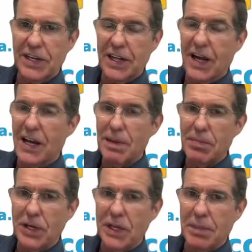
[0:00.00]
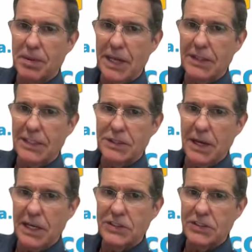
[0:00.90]
a lot of people are going to be playing these
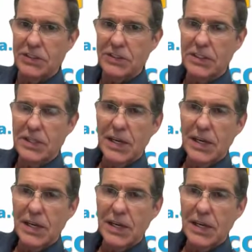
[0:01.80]
majors.